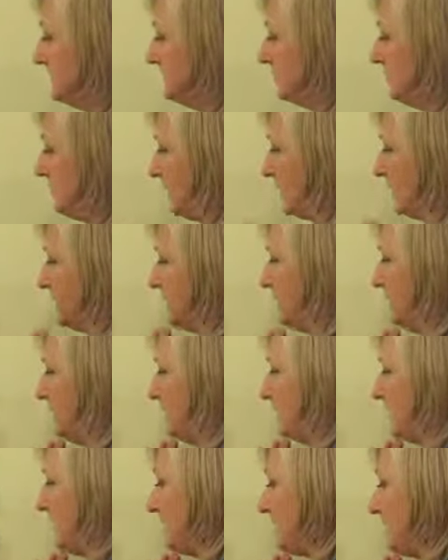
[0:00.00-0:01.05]
want to know
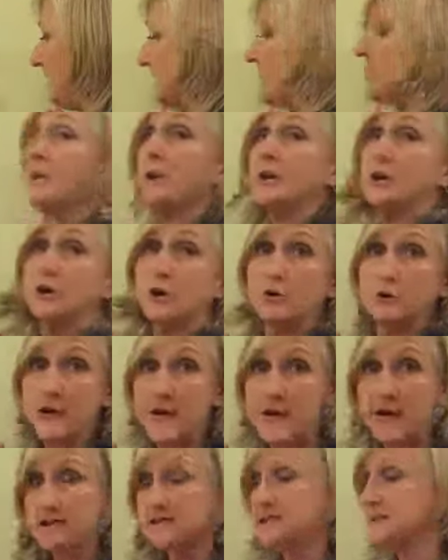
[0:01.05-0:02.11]
where do you go
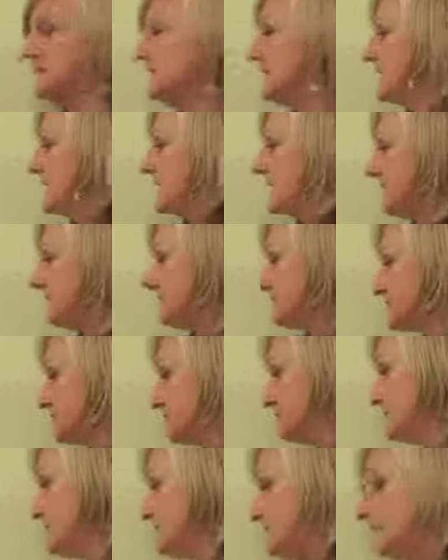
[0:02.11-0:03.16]
next, there's
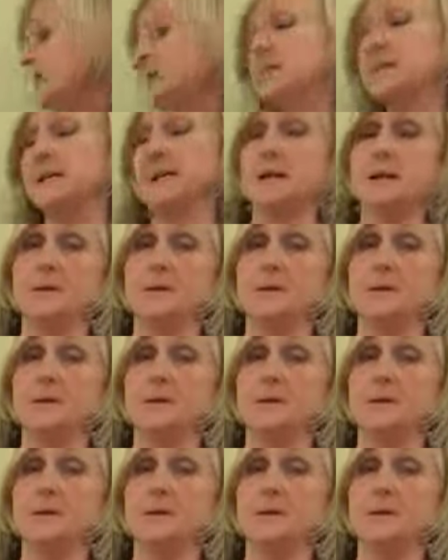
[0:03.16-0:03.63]
two different